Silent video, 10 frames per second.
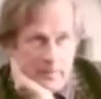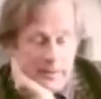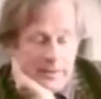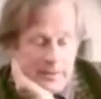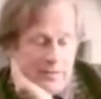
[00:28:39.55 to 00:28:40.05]

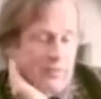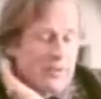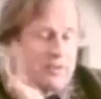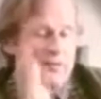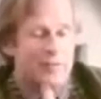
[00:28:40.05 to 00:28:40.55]
is
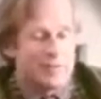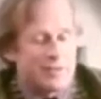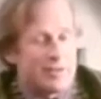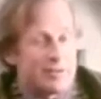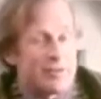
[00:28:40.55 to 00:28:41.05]
just the
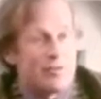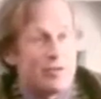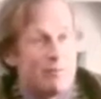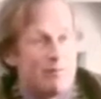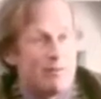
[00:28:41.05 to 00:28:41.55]

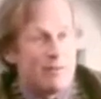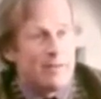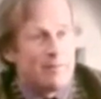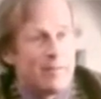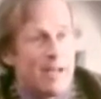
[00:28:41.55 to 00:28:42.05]
extreme
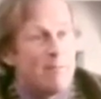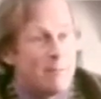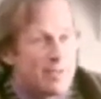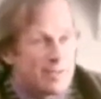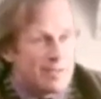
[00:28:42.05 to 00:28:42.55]

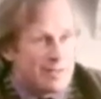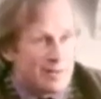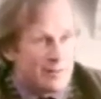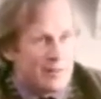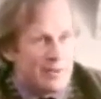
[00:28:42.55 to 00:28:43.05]
emptiness
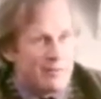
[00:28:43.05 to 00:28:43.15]
of it.